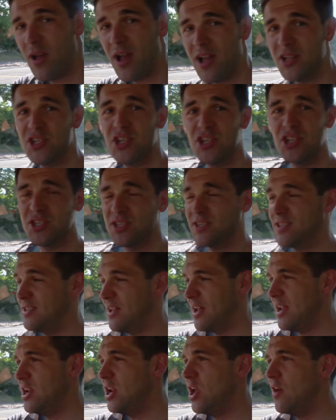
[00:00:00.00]

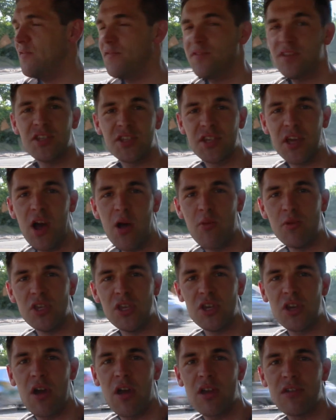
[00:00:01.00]
I love this car. When
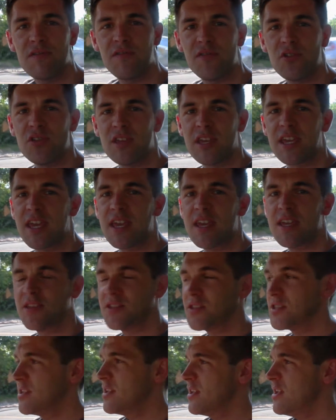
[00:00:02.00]
you're going through the
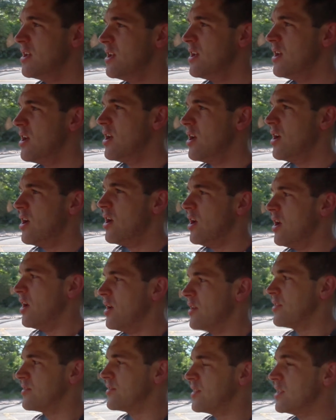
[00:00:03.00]
gears,
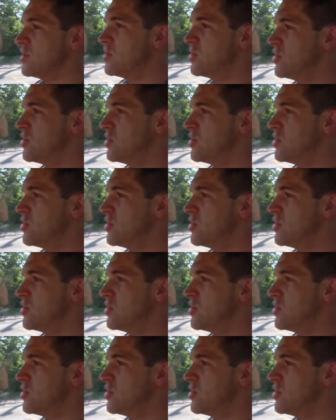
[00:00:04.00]
there's